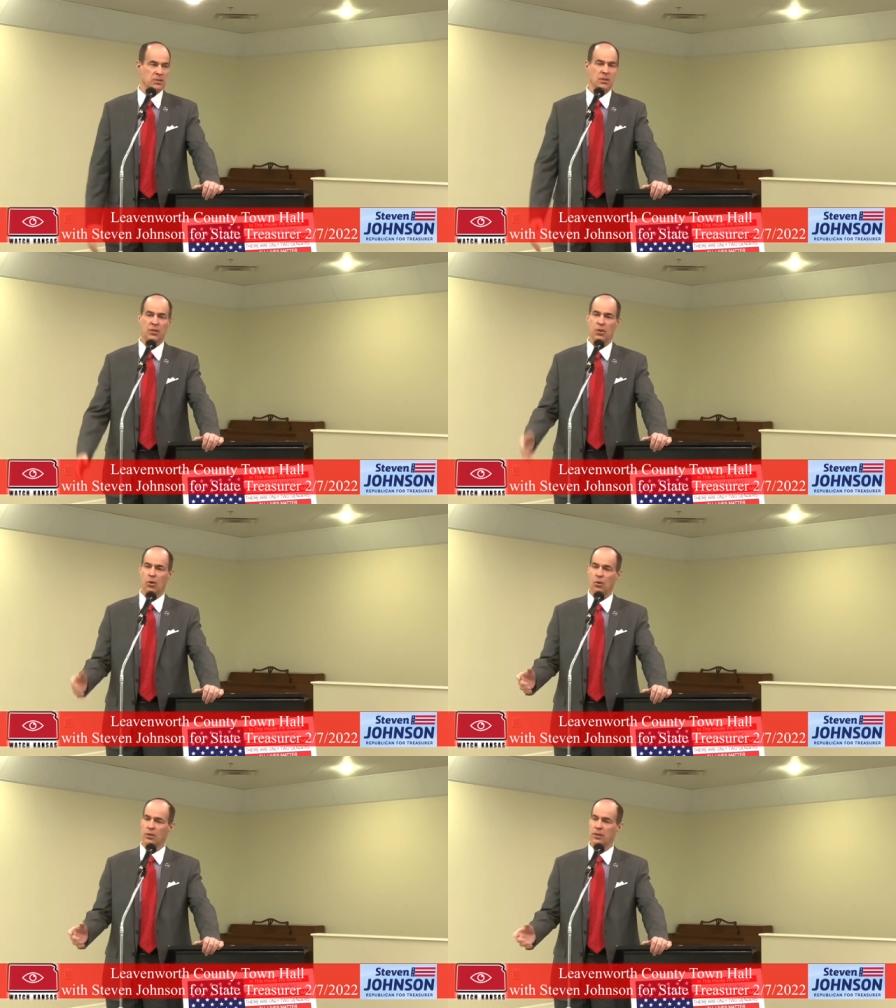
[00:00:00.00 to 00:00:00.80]
It's
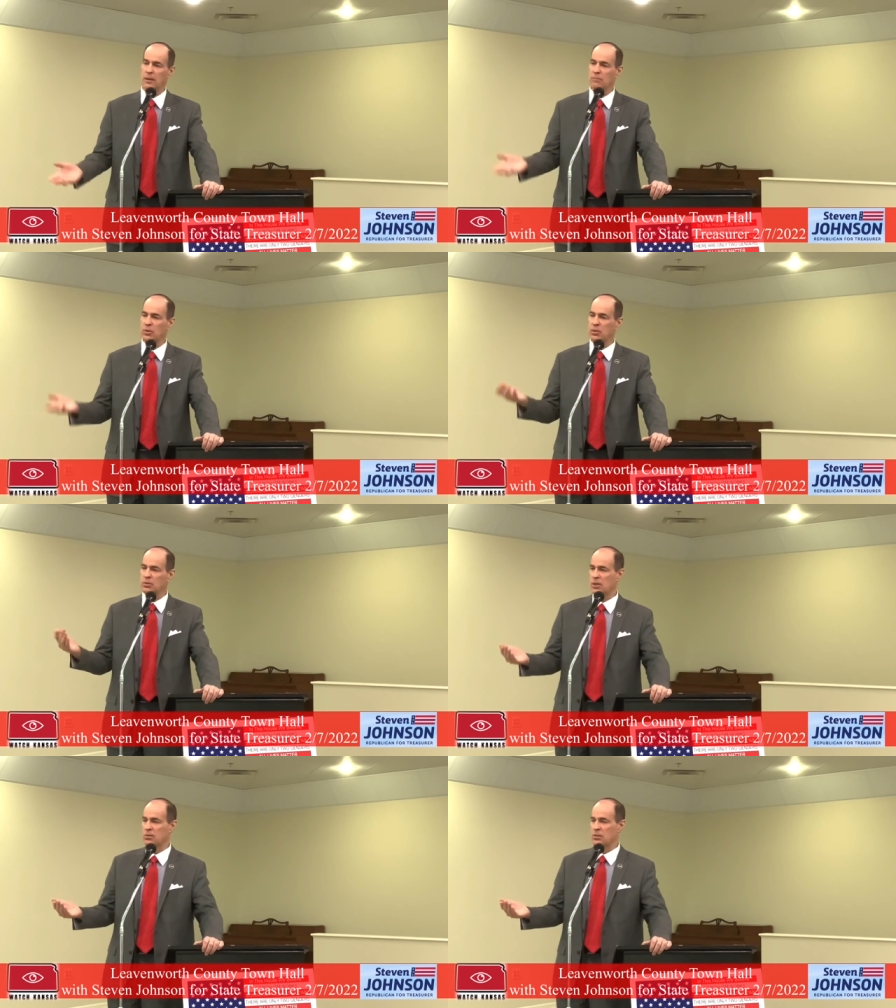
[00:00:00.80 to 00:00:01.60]
not the only thing, but the
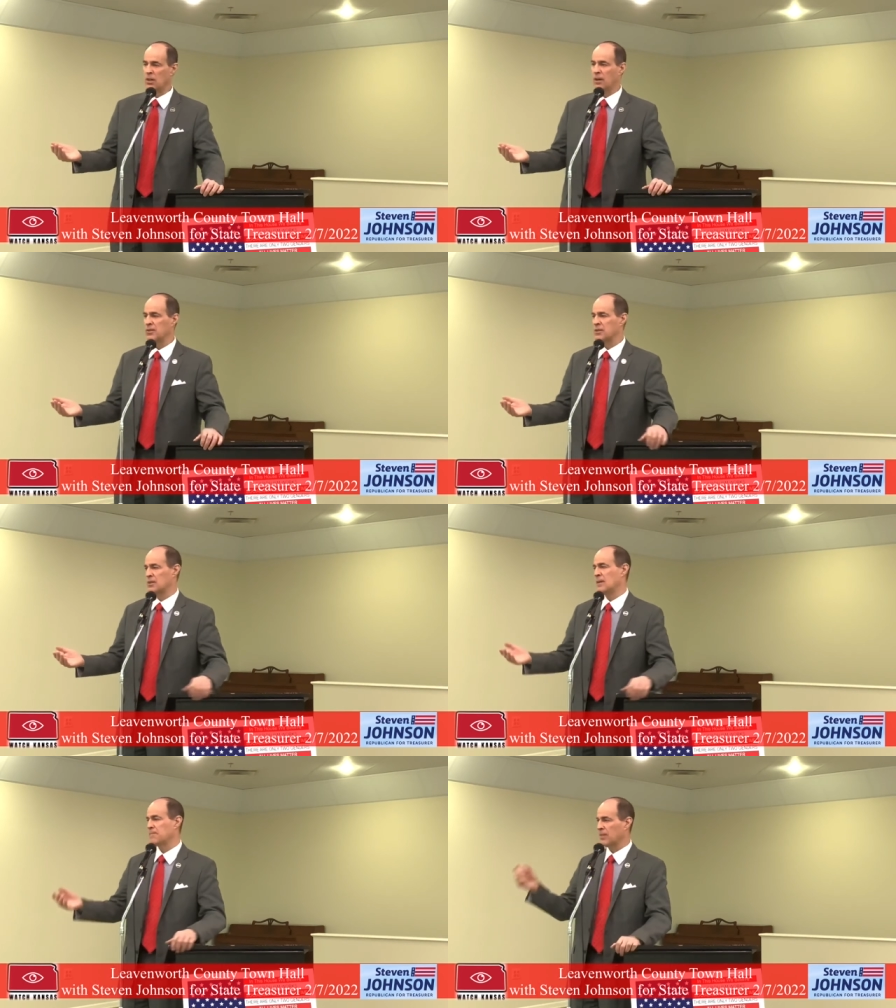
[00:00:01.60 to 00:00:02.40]
Treasurer's
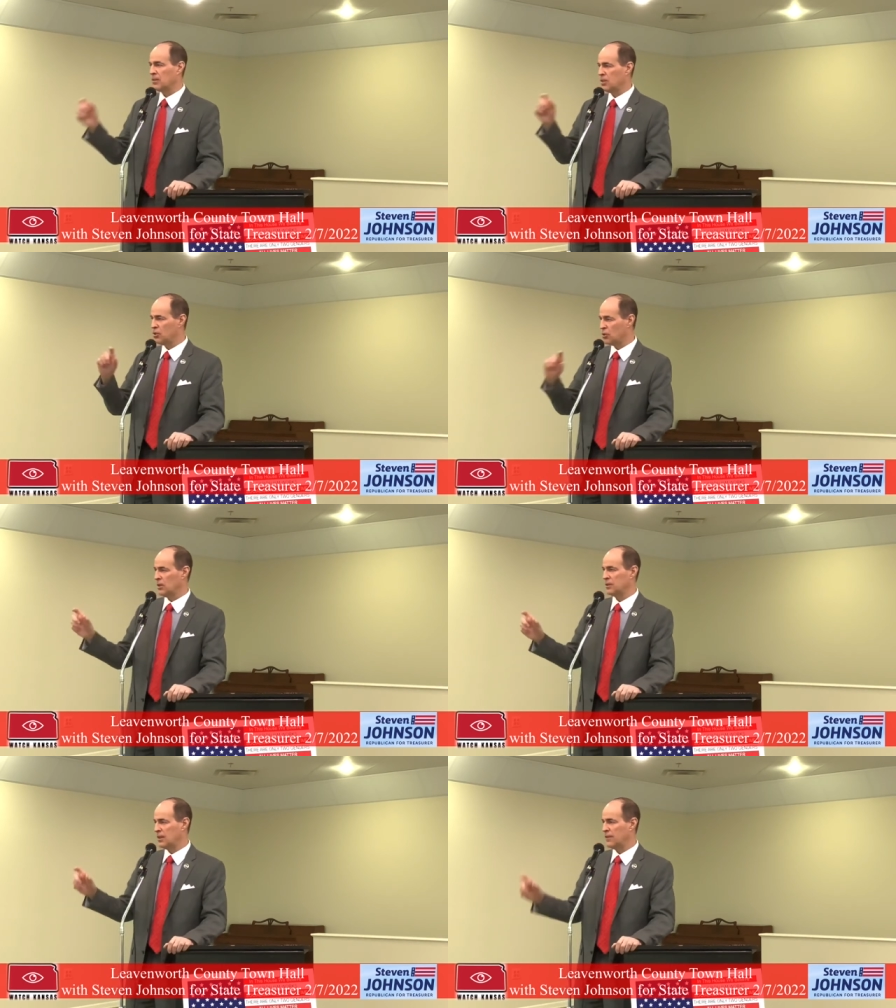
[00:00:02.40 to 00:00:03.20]
Office, the
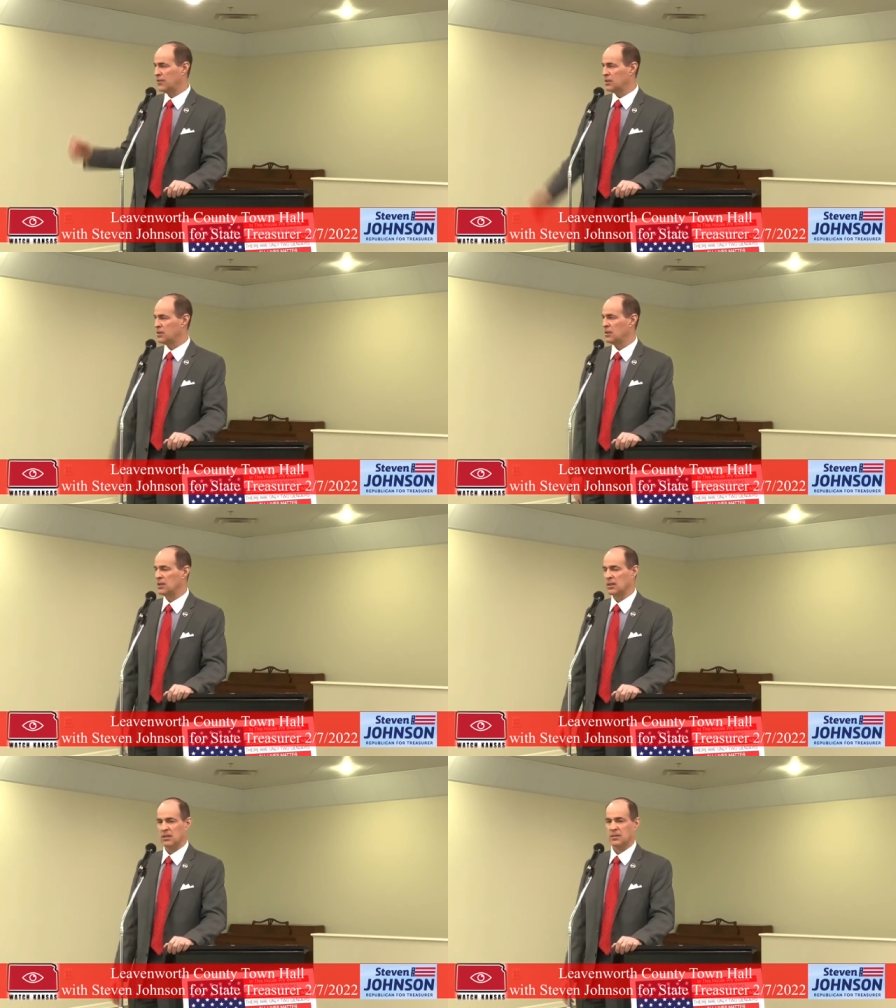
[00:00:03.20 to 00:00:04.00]
short definition
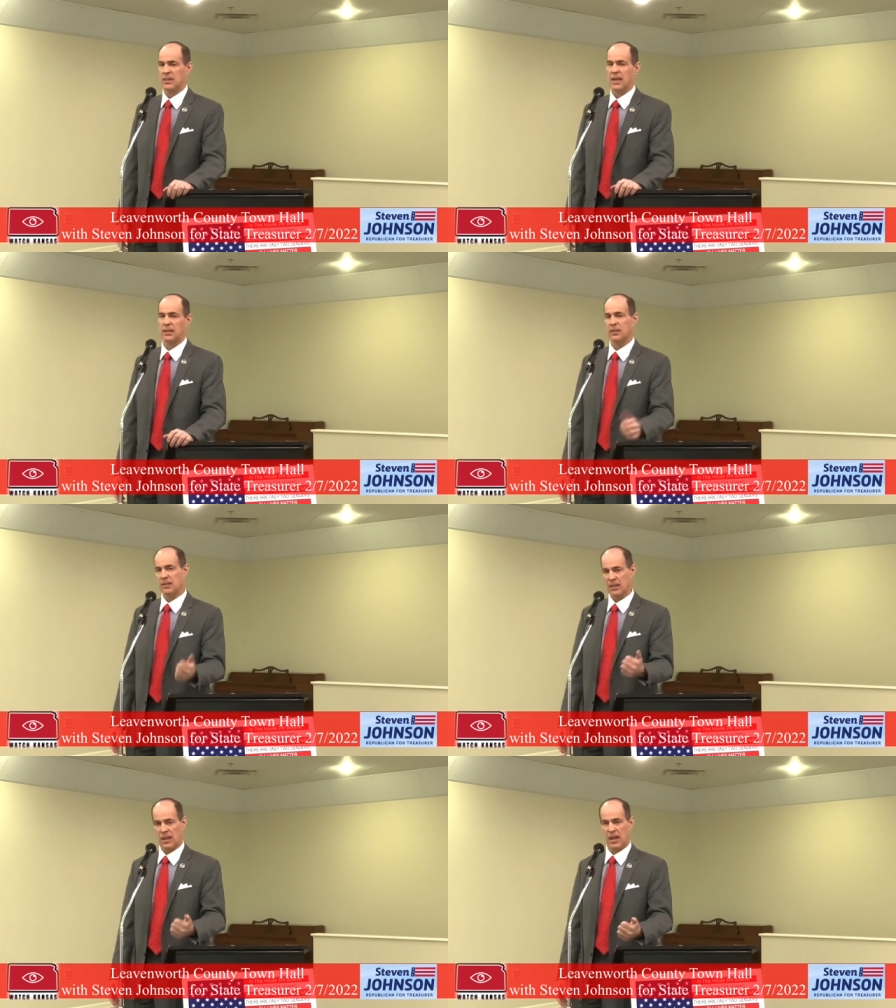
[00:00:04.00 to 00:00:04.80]
is
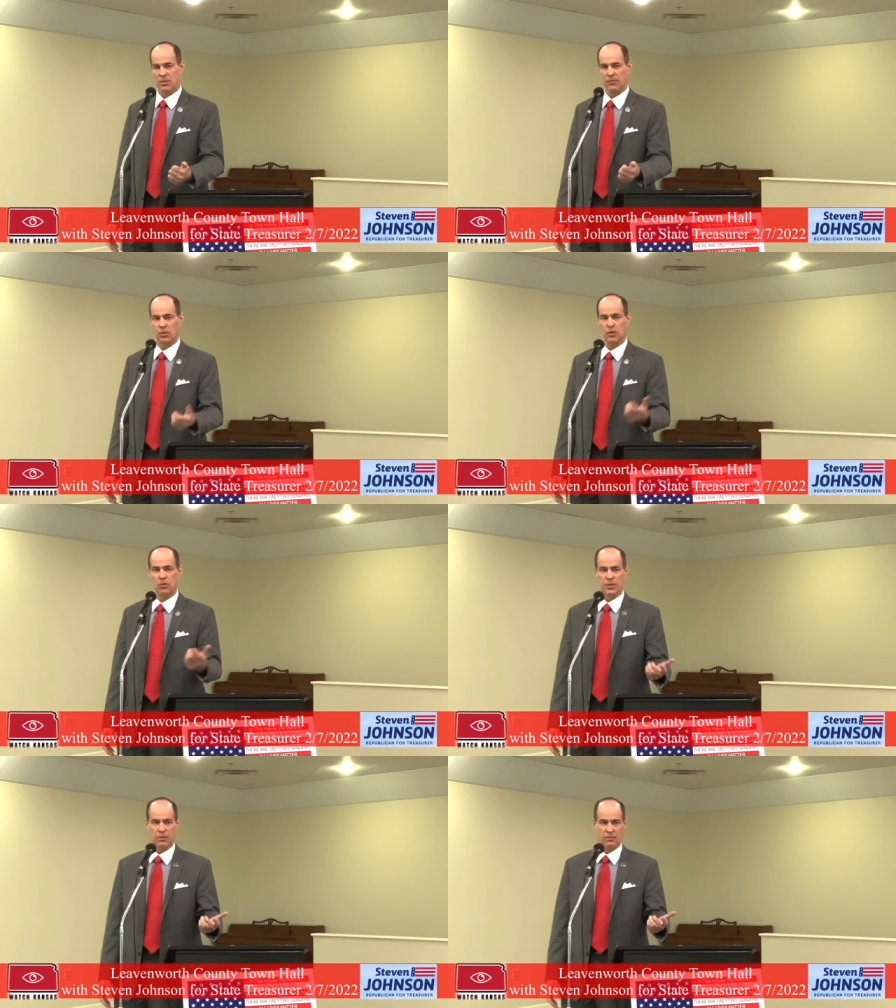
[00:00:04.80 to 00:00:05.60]
handling the cash
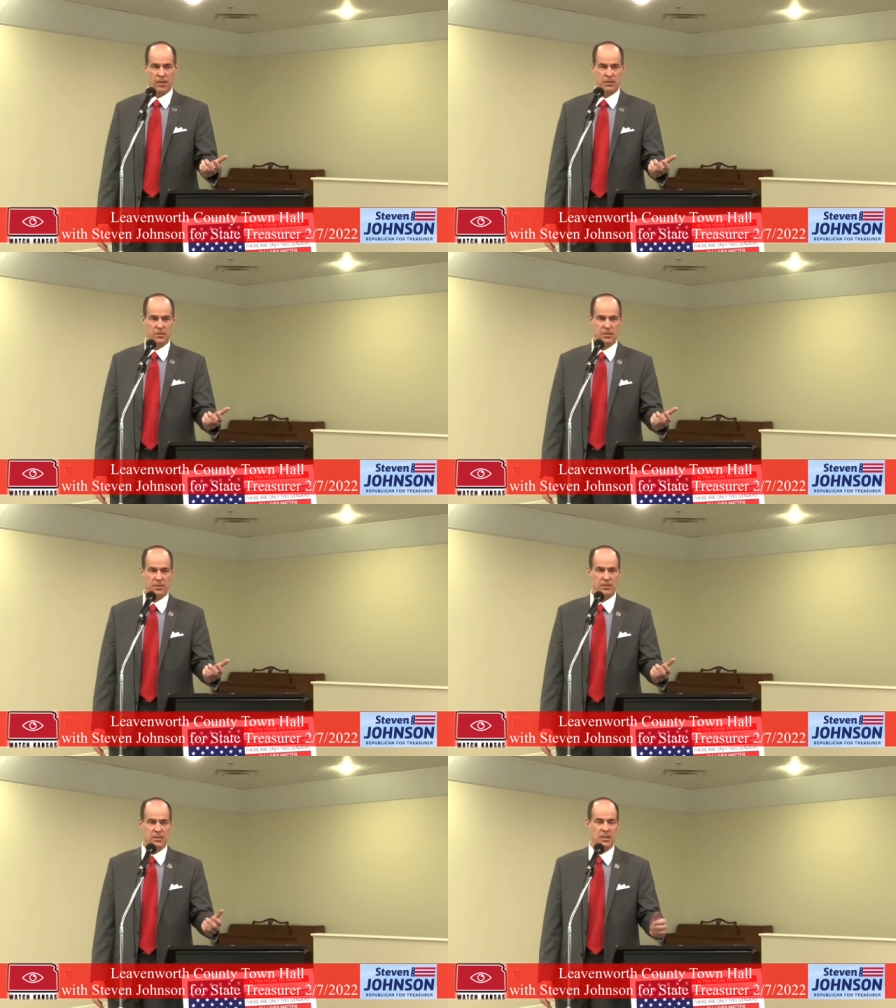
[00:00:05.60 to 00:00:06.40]
flows and investments
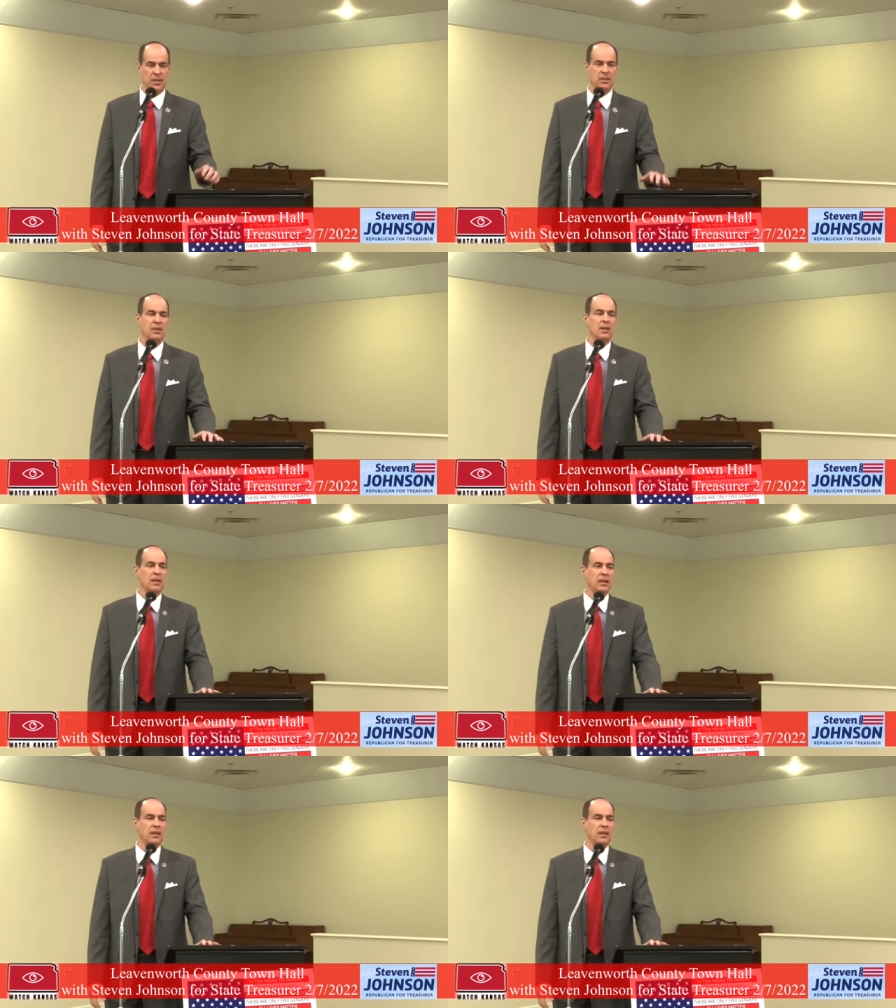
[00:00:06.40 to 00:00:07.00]
of the state.